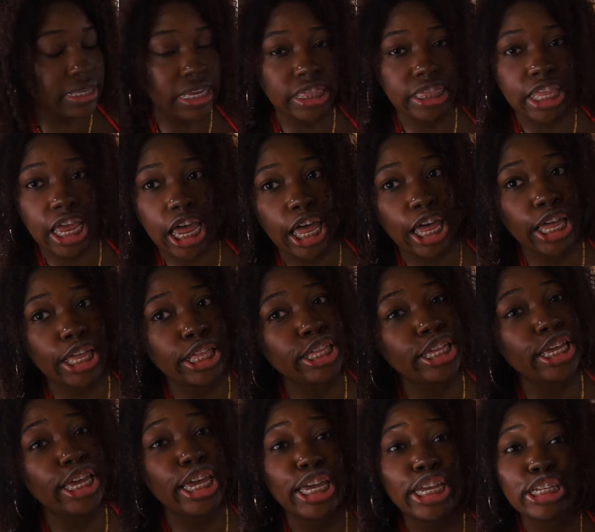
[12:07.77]

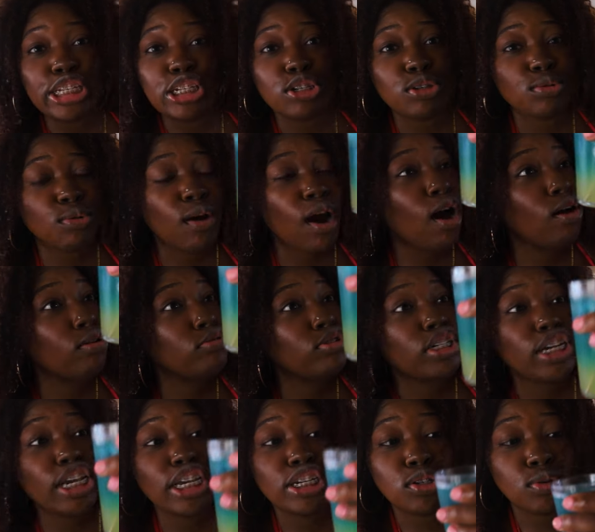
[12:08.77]
mamacita is strong.
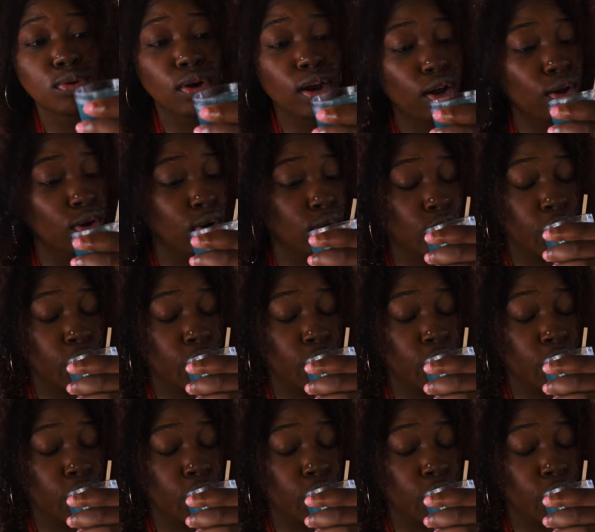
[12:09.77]
She's strong.